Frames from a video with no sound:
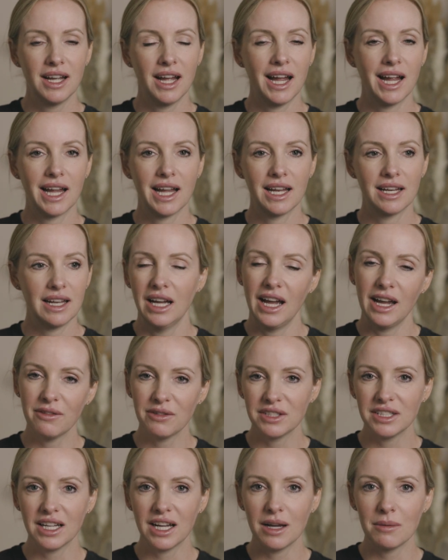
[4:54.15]
and
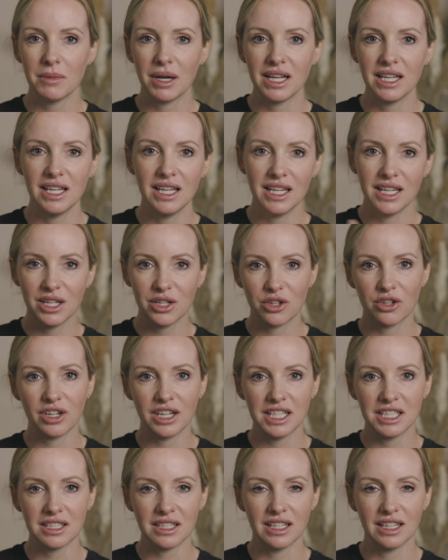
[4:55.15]
every time I
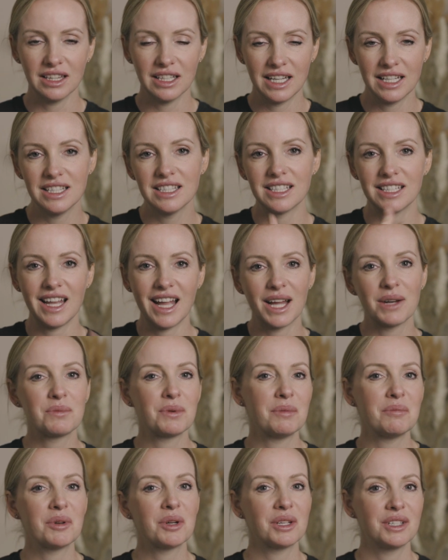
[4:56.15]
increase a lens and add
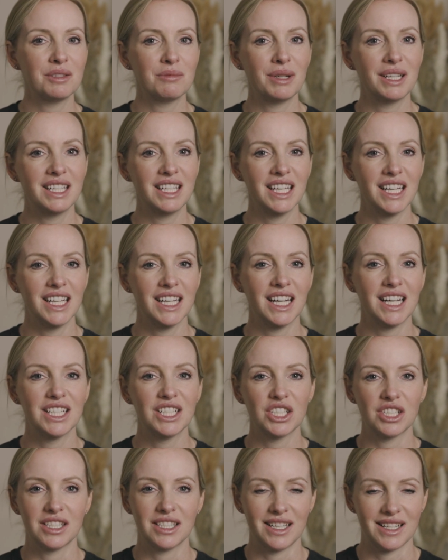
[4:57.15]
one more to my kit, I
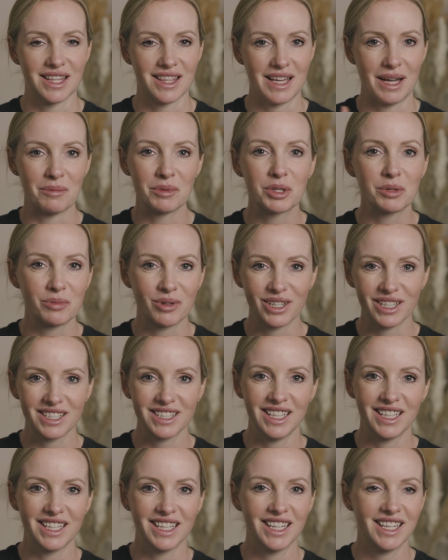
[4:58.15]
just get that much more
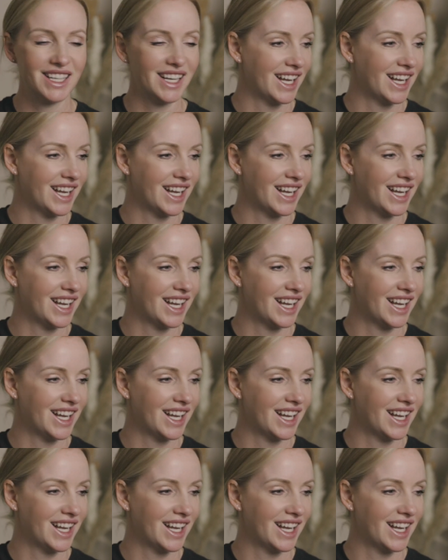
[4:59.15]
excited.